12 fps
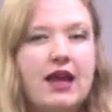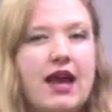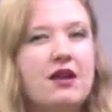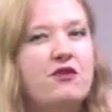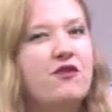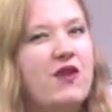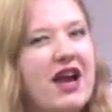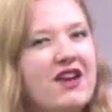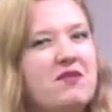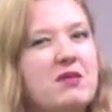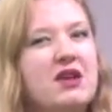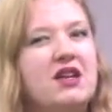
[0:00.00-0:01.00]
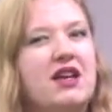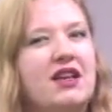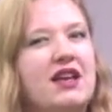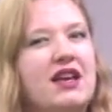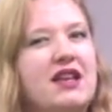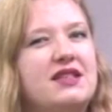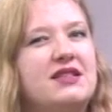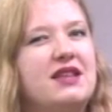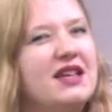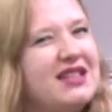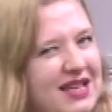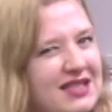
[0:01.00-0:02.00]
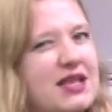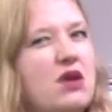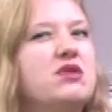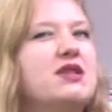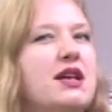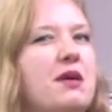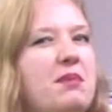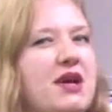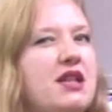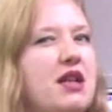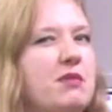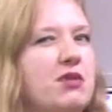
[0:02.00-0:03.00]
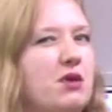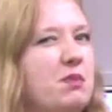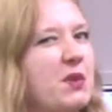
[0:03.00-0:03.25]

And 5 million that sounds like a big number,